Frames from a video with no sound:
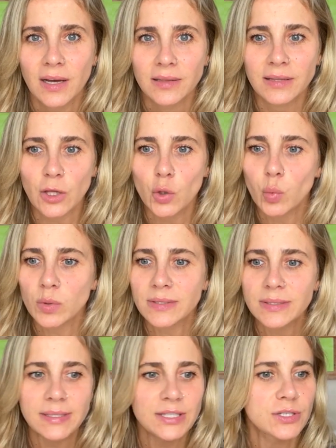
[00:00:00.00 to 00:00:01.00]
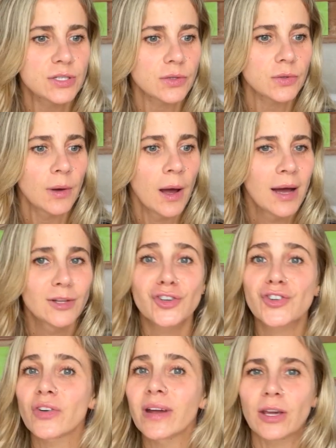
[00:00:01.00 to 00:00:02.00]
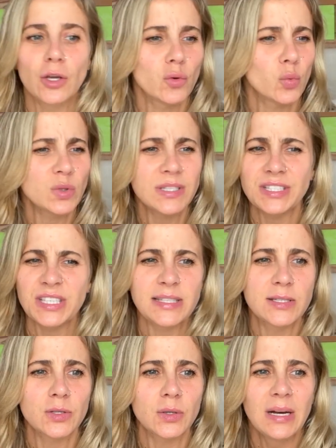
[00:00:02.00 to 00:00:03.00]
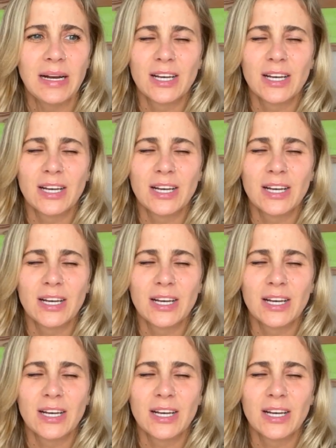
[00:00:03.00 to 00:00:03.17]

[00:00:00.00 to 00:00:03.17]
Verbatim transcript: that you wouldn't need to trick you wouldn't need to